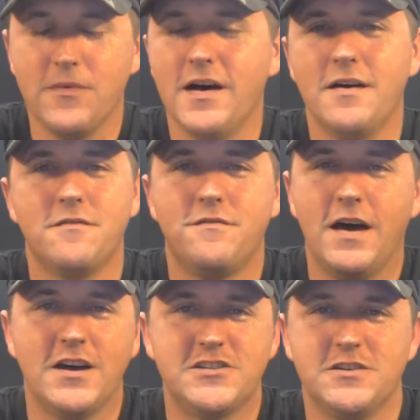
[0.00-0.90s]
like
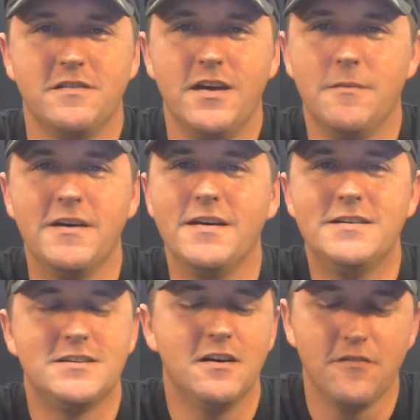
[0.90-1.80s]
fashion gimmicky
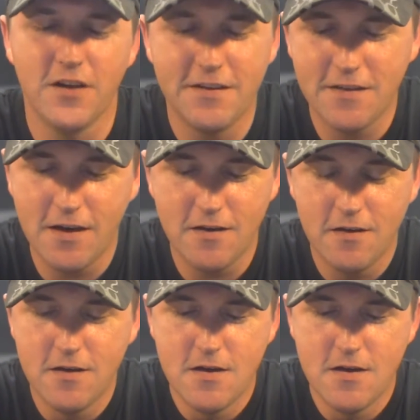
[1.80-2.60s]
stuff like that.